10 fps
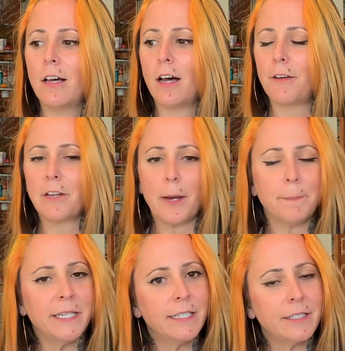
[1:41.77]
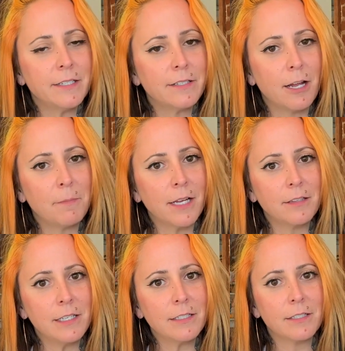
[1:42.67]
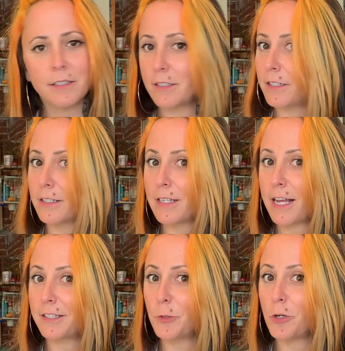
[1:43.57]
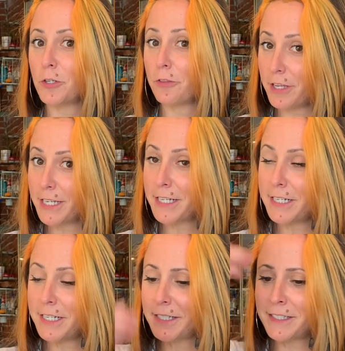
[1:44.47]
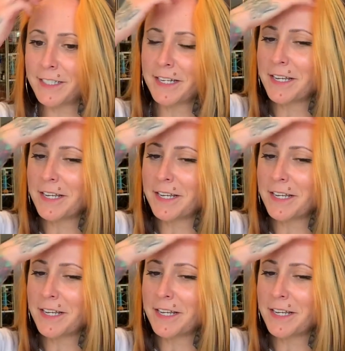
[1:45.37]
I've got Pieces on my list. It's exactly what you think it is.